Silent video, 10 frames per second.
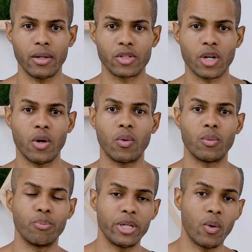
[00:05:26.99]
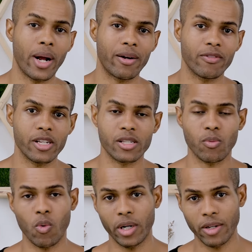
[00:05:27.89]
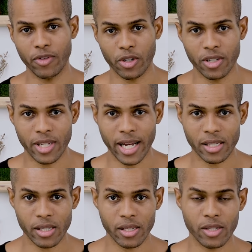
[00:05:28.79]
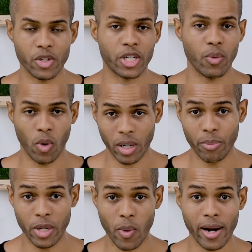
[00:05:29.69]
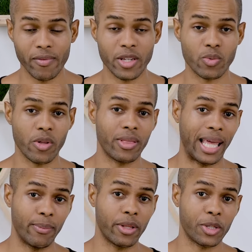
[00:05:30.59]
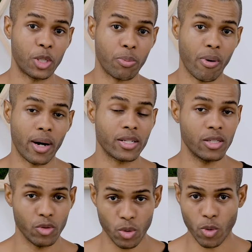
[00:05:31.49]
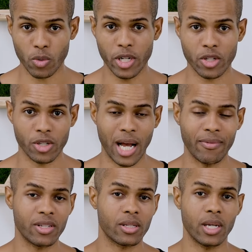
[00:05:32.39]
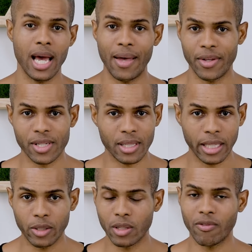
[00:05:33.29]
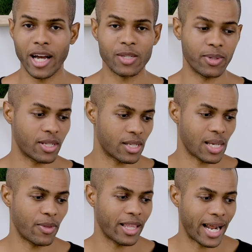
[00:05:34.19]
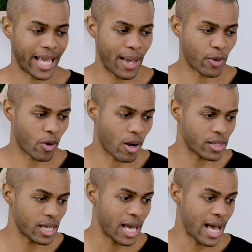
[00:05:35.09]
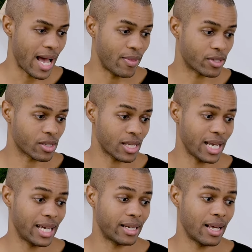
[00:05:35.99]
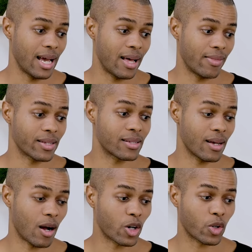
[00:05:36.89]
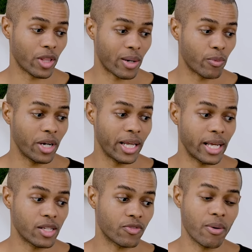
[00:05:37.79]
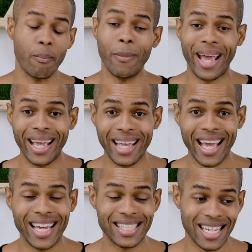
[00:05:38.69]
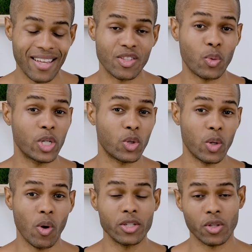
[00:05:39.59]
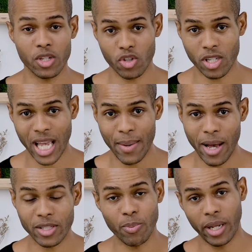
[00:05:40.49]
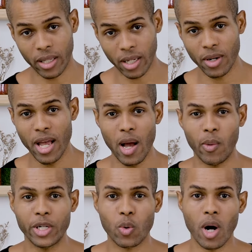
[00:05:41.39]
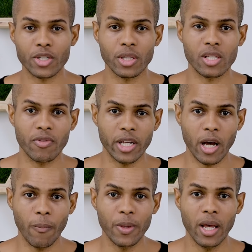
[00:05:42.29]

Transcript: So be aware of this. One, if you're in Texas, you're going to want to be aware of this with labeling your products and do more research. Obviously, this isn't legal advice, but this is something that I came across. And this is in this article that I'm reading is from May 18th, 2021. So this just came out depending on when you're watching this video.